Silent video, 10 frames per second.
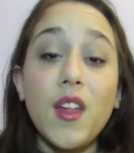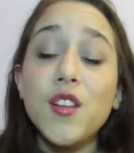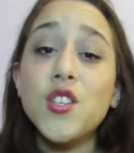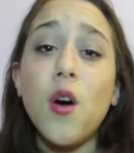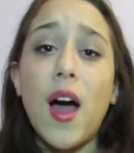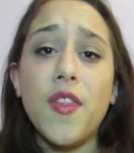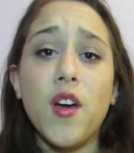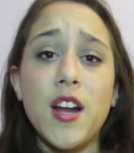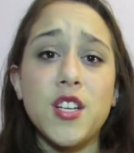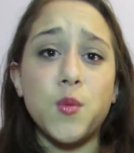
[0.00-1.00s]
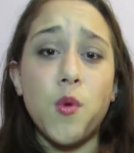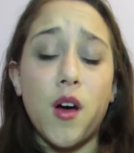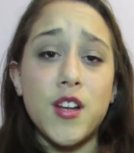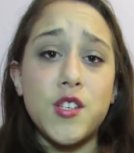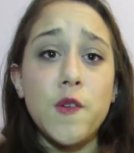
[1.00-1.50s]
So I thought I just
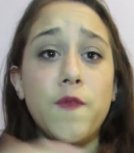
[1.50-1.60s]
wanted to